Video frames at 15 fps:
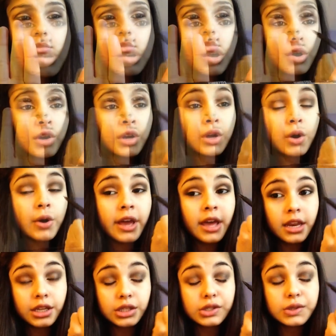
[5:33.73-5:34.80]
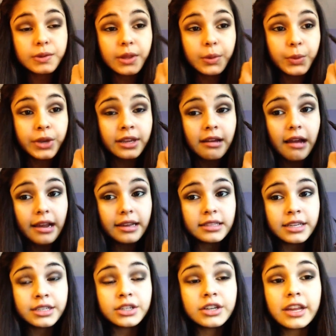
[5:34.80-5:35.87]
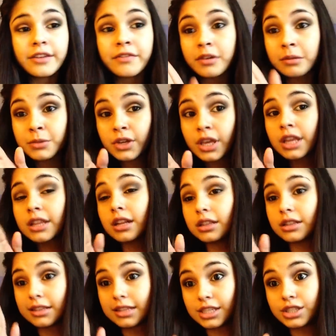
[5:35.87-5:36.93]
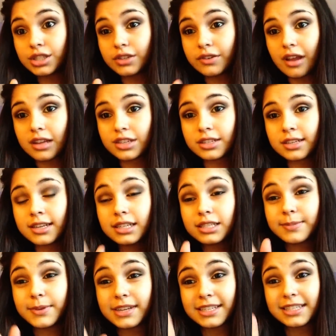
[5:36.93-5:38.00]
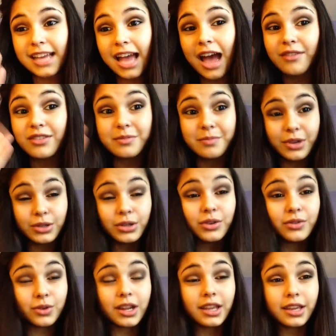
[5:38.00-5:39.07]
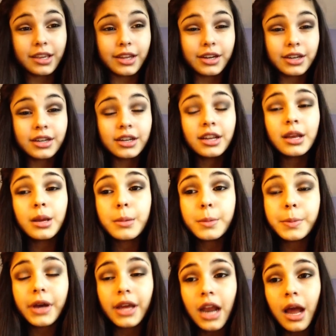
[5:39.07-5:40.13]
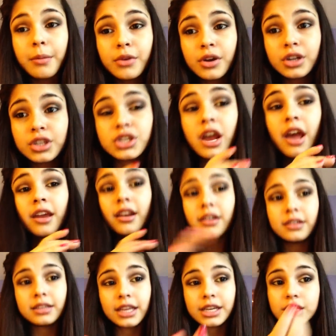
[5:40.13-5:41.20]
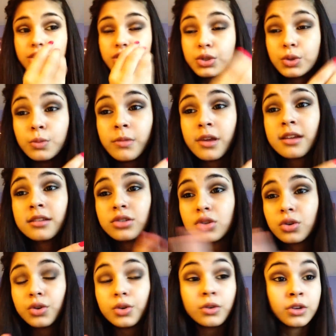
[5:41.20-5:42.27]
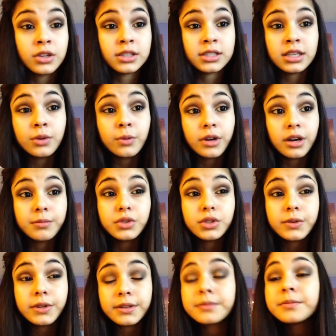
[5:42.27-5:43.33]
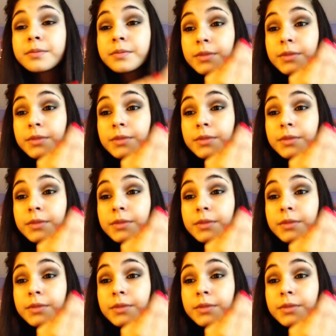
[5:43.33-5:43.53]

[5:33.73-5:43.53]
Gonna go ahead and do the wing eyeliner. If I'm looking this direction, it's because I have a mirror right here, but I'm gonna try to like zoom in so you can see what I'm doing.